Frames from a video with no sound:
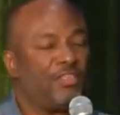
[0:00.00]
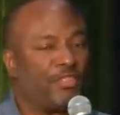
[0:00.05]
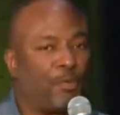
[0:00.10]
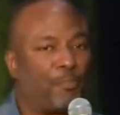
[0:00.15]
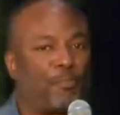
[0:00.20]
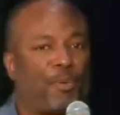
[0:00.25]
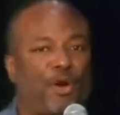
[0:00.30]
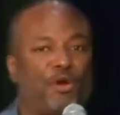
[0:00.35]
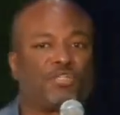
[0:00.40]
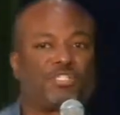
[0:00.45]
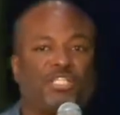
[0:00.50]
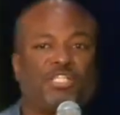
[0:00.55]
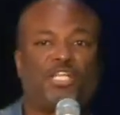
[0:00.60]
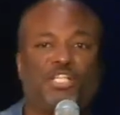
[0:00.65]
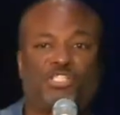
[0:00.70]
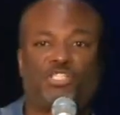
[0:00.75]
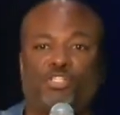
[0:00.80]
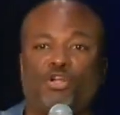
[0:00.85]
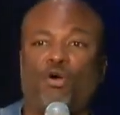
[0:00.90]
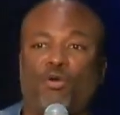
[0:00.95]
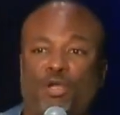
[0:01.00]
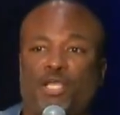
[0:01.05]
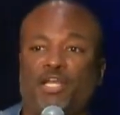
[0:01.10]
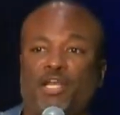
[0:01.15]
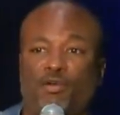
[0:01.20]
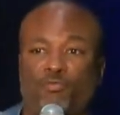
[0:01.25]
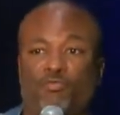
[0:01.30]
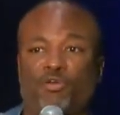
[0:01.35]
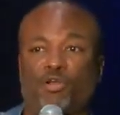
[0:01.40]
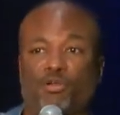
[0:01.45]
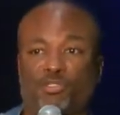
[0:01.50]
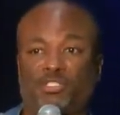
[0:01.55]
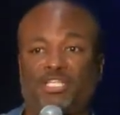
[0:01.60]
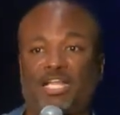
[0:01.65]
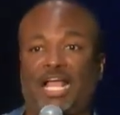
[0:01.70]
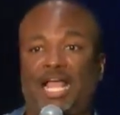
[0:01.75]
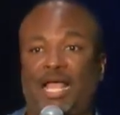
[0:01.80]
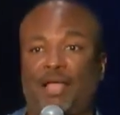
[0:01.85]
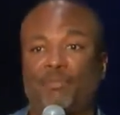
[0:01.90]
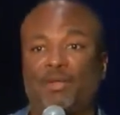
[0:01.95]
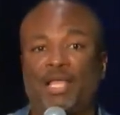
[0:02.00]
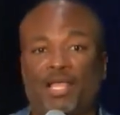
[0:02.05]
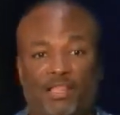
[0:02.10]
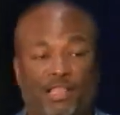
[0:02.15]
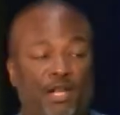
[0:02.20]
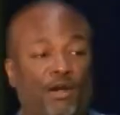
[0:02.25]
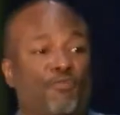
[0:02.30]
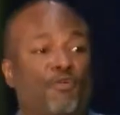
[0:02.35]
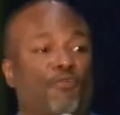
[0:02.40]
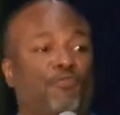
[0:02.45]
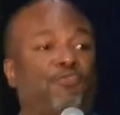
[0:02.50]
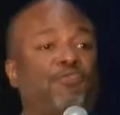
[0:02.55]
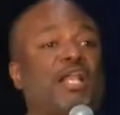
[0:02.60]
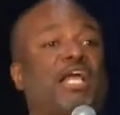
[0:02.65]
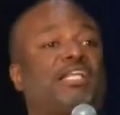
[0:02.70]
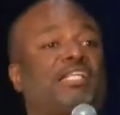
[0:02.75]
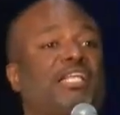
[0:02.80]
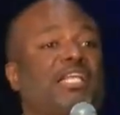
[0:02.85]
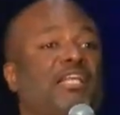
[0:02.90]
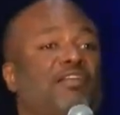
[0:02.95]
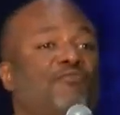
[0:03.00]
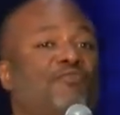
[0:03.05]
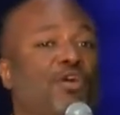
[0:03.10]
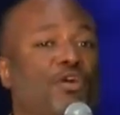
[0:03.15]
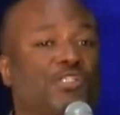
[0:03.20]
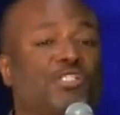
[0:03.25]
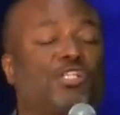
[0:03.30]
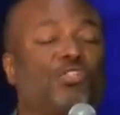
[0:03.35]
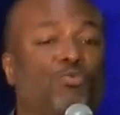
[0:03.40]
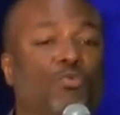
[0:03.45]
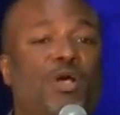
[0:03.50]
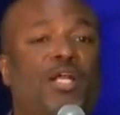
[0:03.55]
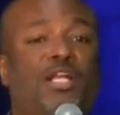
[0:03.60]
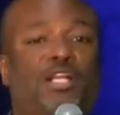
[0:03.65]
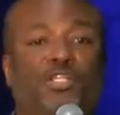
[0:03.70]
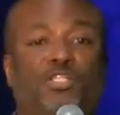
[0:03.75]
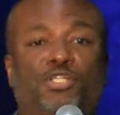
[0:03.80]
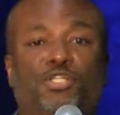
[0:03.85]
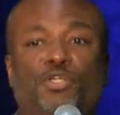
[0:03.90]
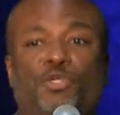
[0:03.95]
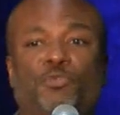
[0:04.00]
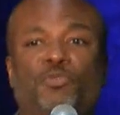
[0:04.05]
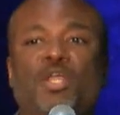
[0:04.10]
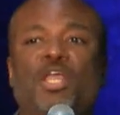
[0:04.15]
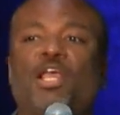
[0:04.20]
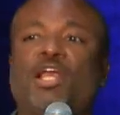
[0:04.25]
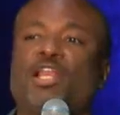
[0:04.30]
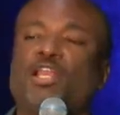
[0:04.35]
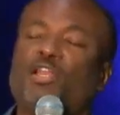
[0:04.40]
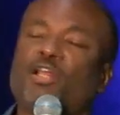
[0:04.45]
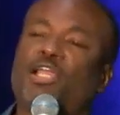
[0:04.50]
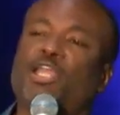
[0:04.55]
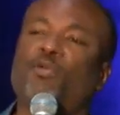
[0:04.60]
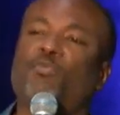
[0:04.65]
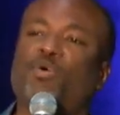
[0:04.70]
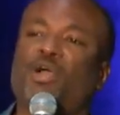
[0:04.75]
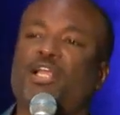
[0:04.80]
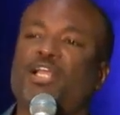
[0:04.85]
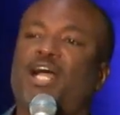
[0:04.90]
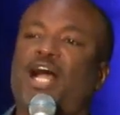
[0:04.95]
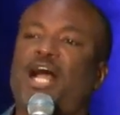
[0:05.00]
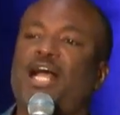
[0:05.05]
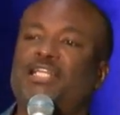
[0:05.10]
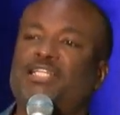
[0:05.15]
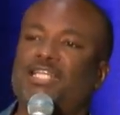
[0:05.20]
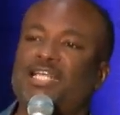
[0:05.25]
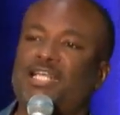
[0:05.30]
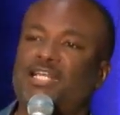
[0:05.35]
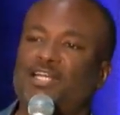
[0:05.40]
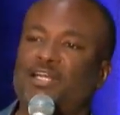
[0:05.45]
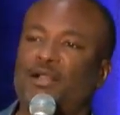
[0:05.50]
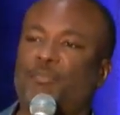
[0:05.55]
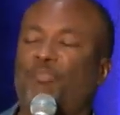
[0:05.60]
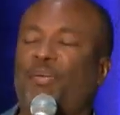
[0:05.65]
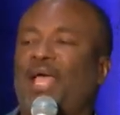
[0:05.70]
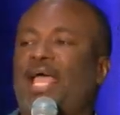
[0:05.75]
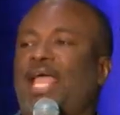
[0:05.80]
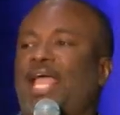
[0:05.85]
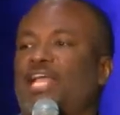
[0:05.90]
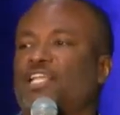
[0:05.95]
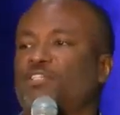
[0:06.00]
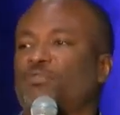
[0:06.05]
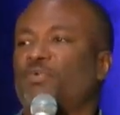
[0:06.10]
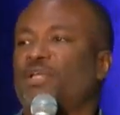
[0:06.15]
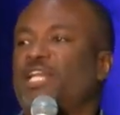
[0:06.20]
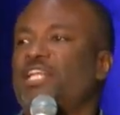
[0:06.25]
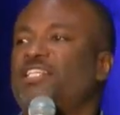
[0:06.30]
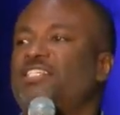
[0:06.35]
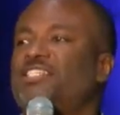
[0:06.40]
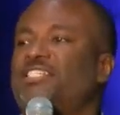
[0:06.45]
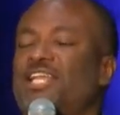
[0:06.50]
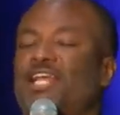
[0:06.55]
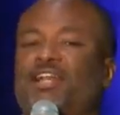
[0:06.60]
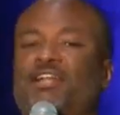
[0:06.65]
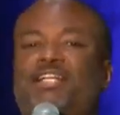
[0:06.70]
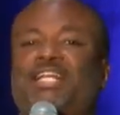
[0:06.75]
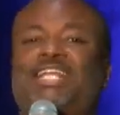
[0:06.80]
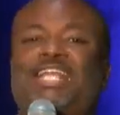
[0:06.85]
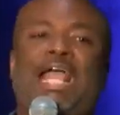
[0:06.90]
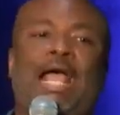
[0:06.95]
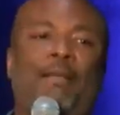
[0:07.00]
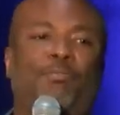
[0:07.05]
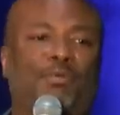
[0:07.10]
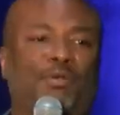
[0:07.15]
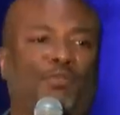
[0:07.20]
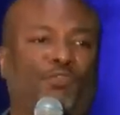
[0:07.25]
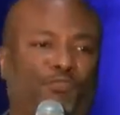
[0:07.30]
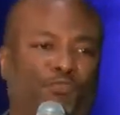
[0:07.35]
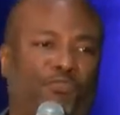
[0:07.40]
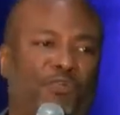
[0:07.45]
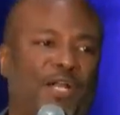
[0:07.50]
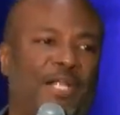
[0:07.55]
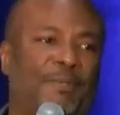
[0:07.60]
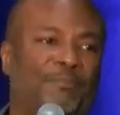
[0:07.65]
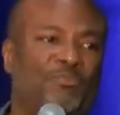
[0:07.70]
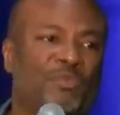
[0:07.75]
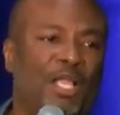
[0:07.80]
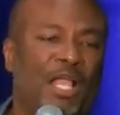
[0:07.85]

the person is talking in real time. They're reflecting in verses 1 and 2. Look at what God did in the past. When he set the captives free,